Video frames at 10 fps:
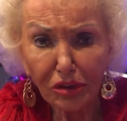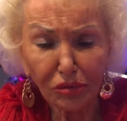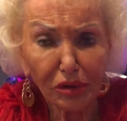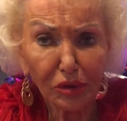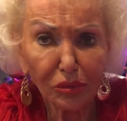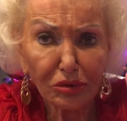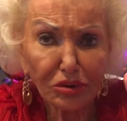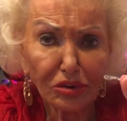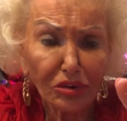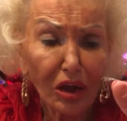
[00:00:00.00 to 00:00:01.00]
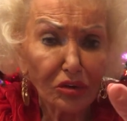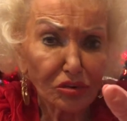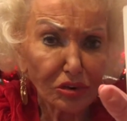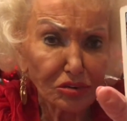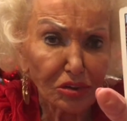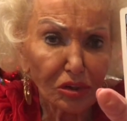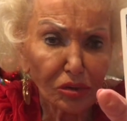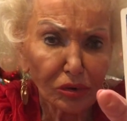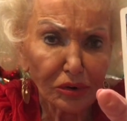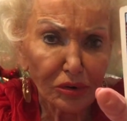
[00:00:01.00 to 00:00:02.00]
They really will change. Trust in the
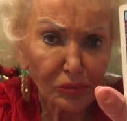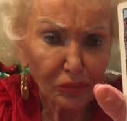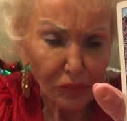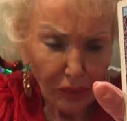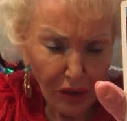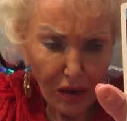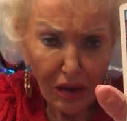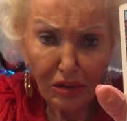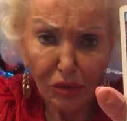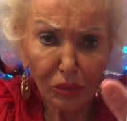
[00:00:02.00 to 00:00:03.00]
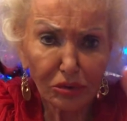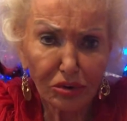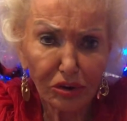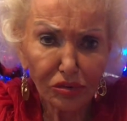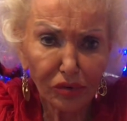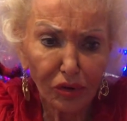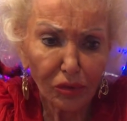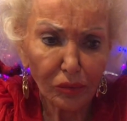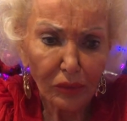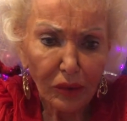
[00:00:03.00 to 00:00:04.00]
Lord, and they will change for you.
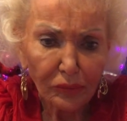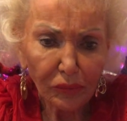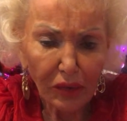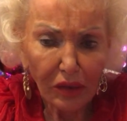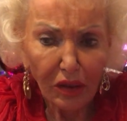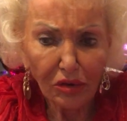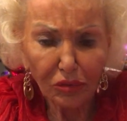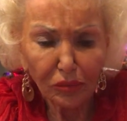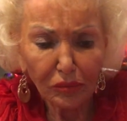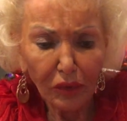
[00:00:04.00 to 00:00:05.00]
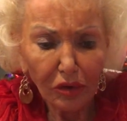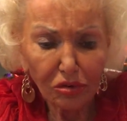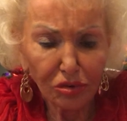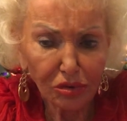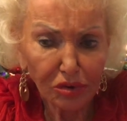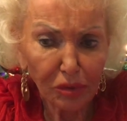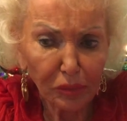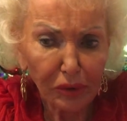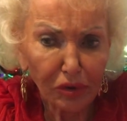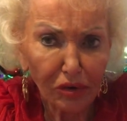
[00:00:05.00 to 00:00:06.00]
And Sue is going to
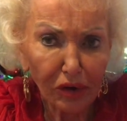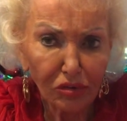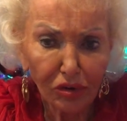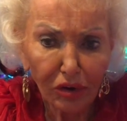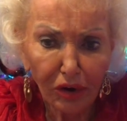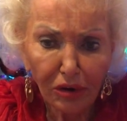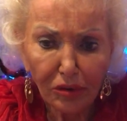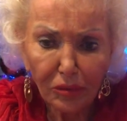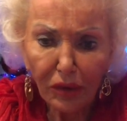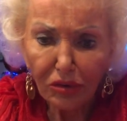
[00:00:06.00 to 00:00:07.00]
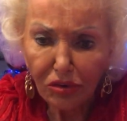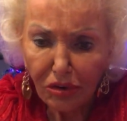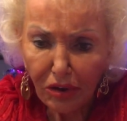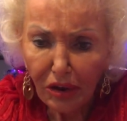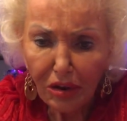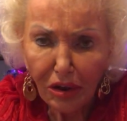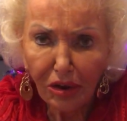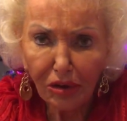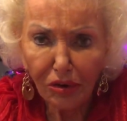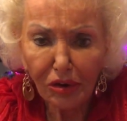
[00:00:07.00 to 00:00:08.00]
pick your angel card. She did. And
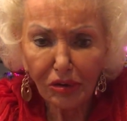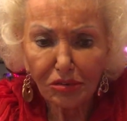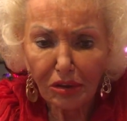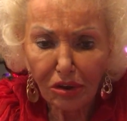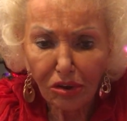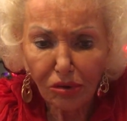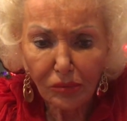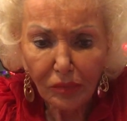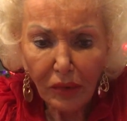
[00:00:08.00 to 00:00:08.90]
here it is. Thank you.